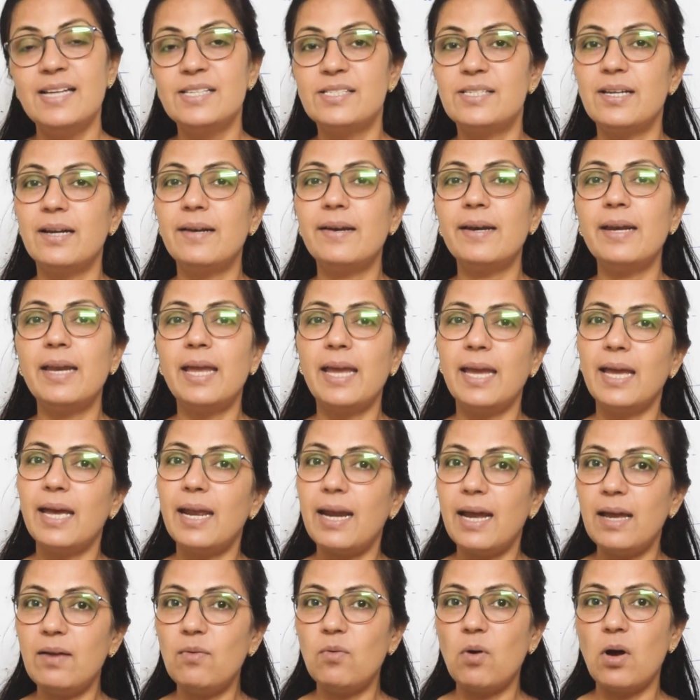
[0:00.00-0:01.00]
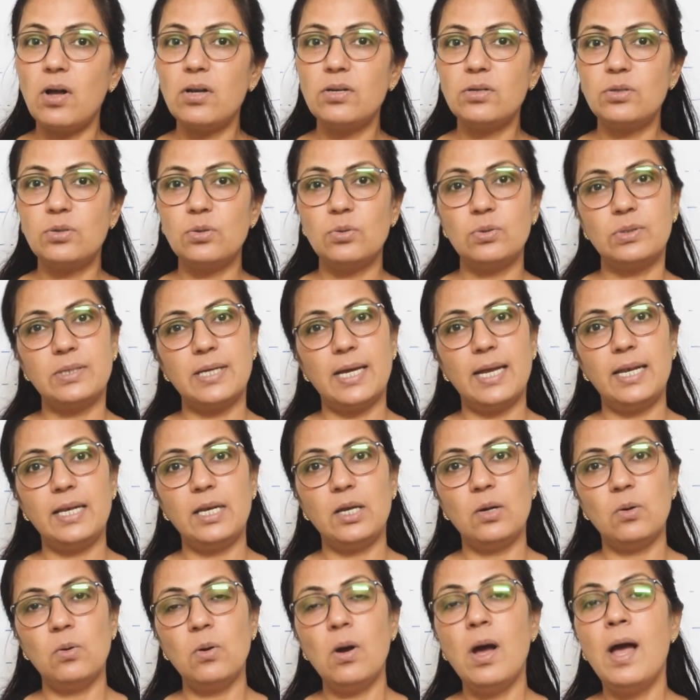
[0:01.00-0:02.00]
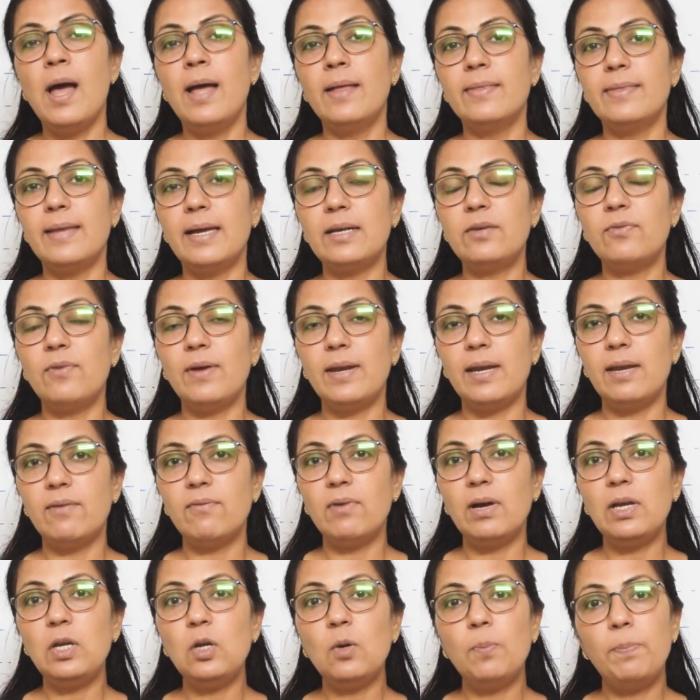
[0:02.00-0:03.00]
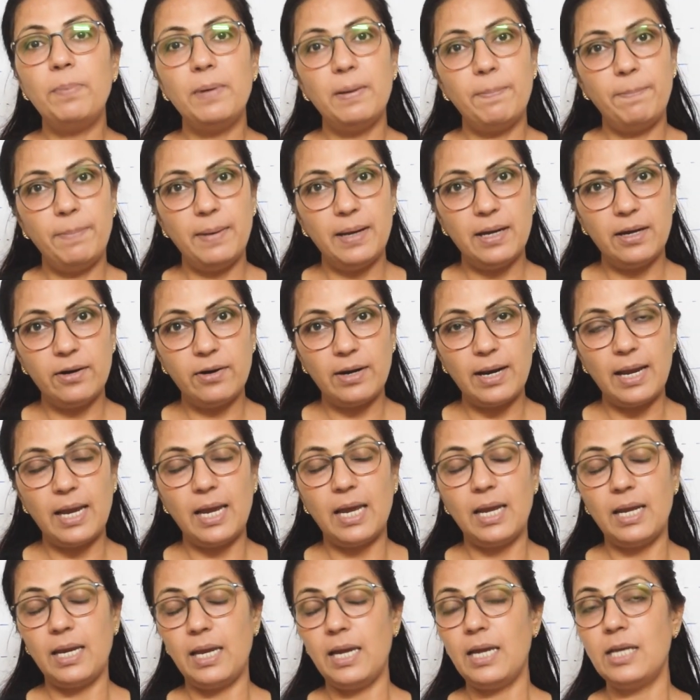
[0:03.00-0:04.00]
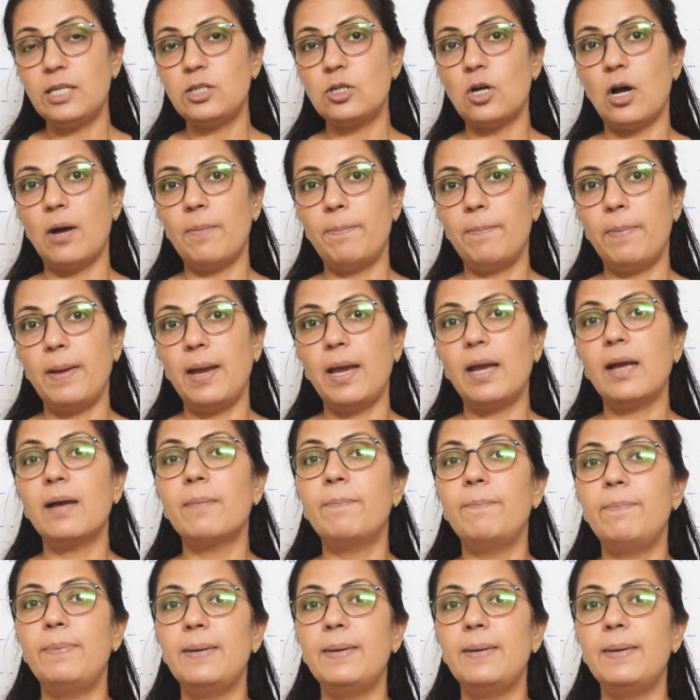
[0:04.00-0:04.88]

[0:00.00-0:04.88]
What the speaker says: Children, here I want to tell you that whenever you prepare any topic,